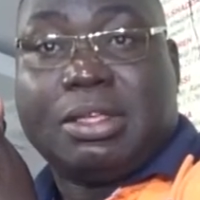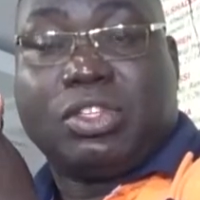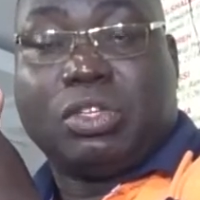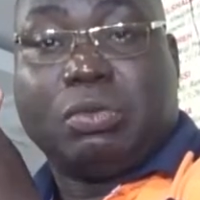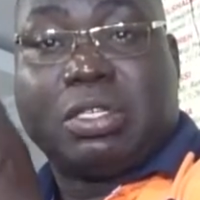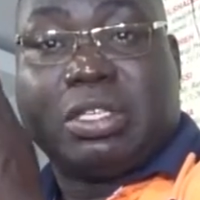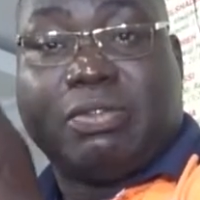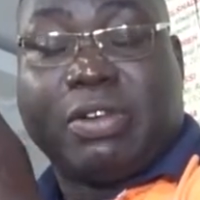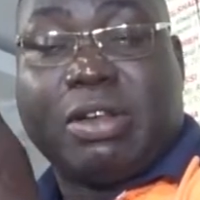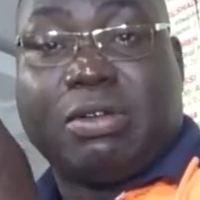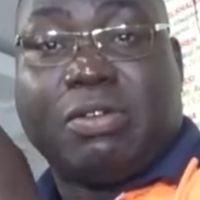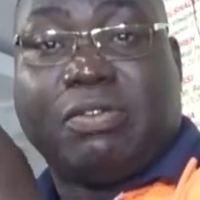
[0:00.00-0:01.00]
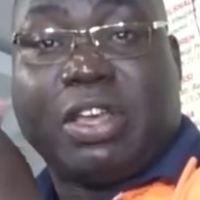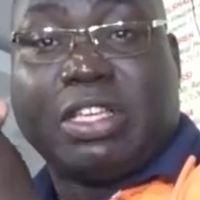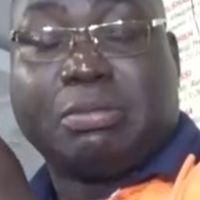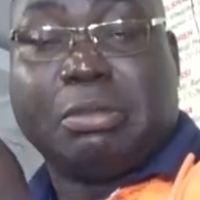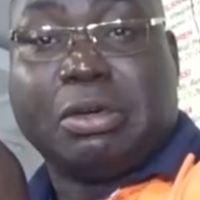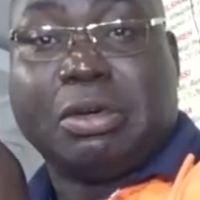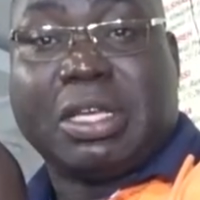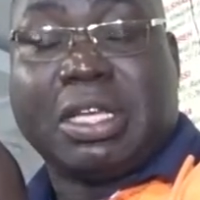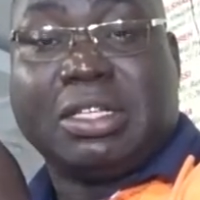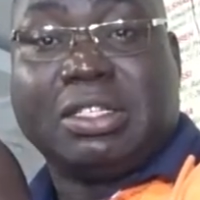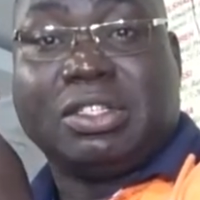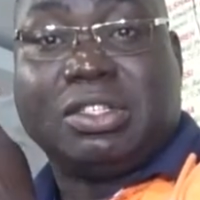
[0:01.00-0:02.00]
she was a friend on Facebook,
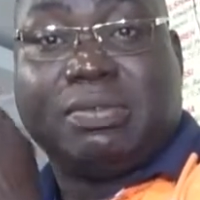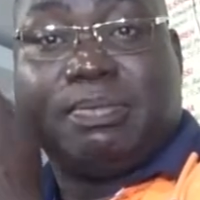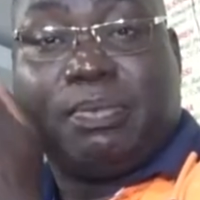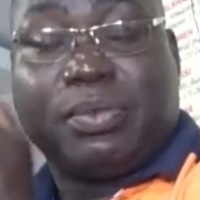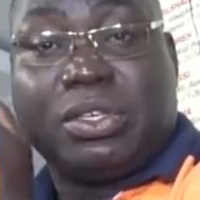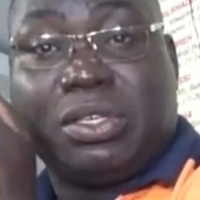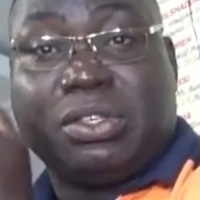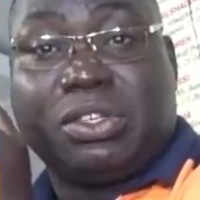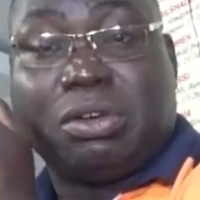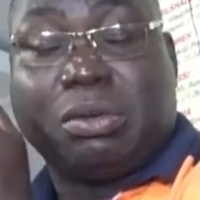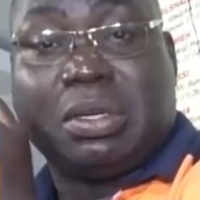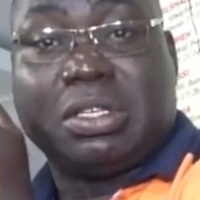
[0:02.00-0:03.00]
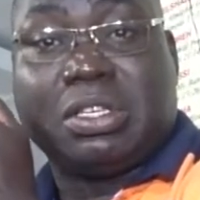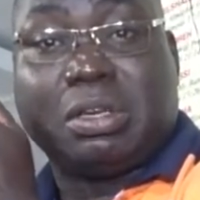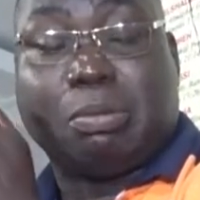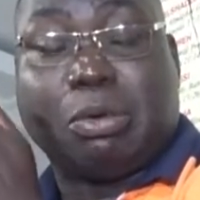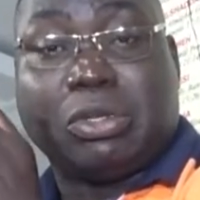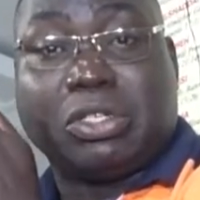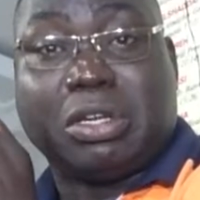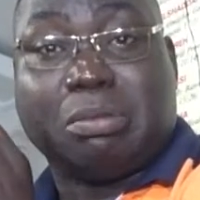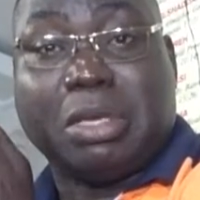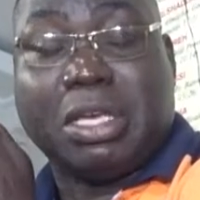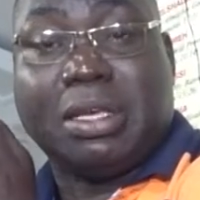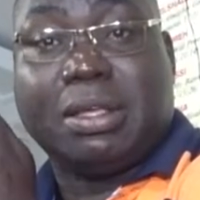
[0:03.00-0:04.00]
and she always
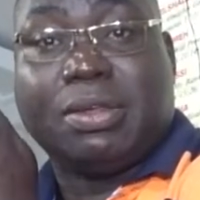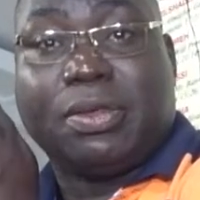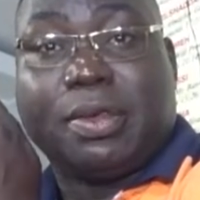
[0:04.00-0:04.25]
supported me.